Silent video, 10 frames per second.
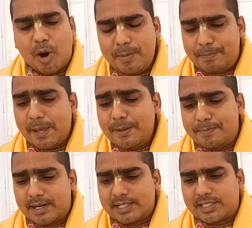baby
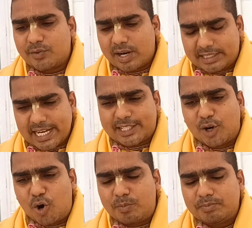birds were there at
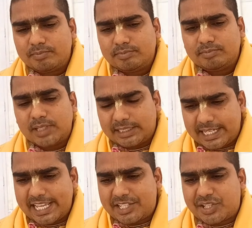home at the
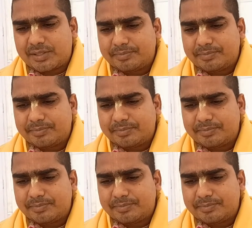nest.